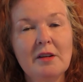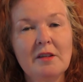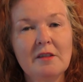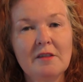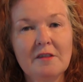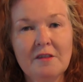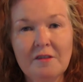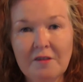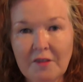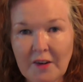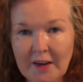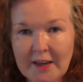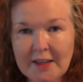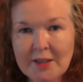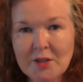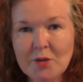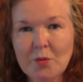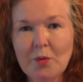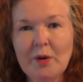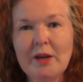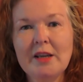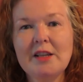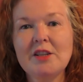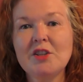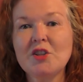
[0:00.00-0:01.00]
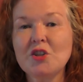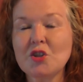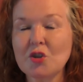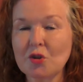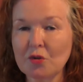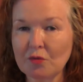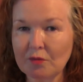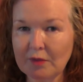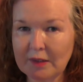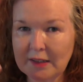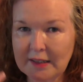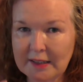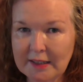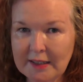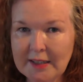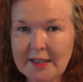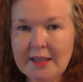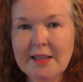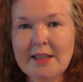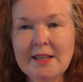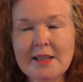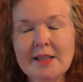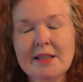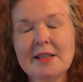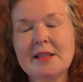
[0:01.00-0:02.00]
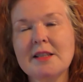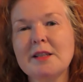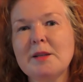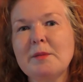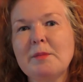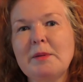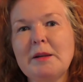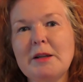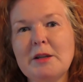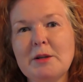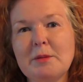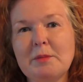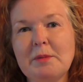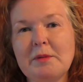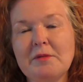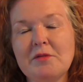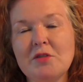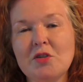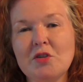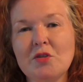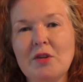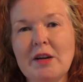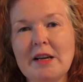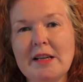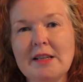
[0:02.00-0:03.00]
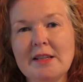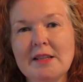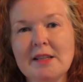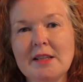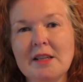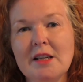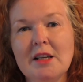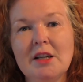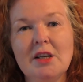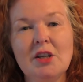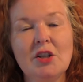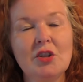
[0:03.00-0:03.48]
find ways to release the buildup of stress